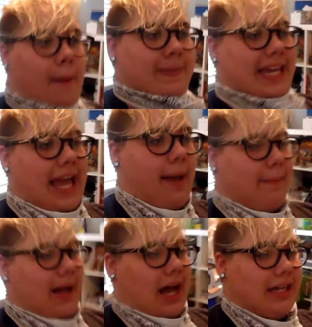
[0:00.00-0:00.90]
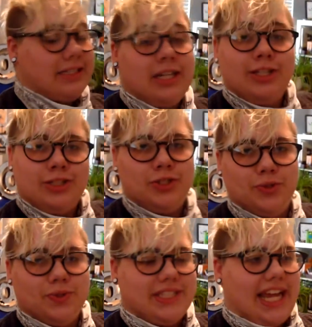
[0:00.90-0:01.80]
p.m. on
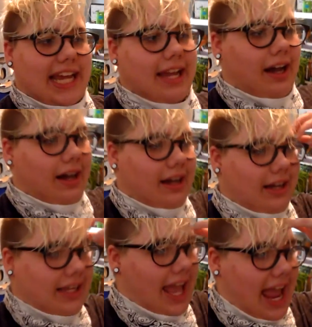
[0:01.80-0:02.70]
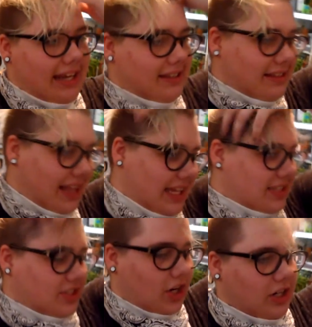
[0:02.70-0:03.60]
Tuesday. Uh, again, late
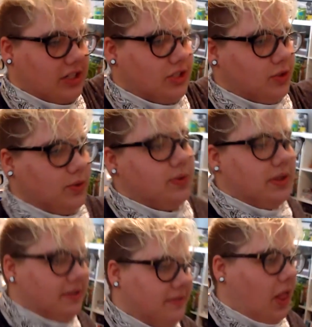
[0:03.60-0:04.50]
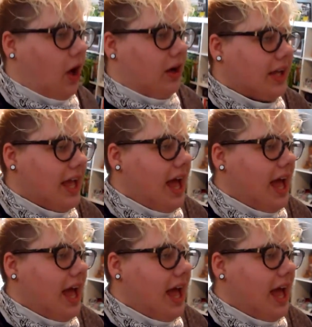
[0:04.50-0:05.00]
start to the vlog.